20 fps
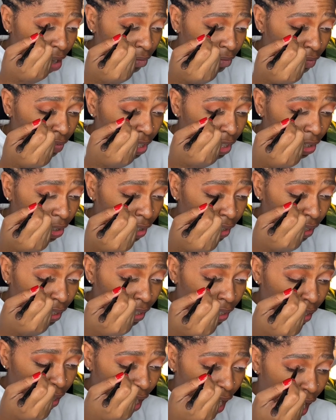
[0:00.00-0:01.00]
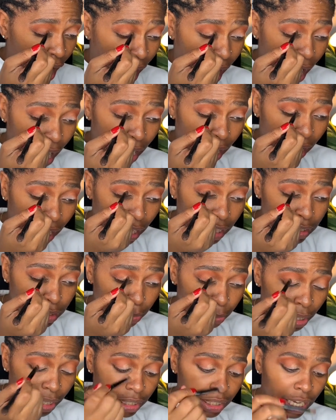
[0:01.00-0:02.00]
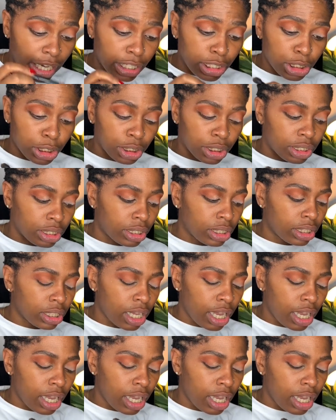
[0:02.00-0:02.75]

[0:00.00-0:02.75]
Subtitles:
very high expectations.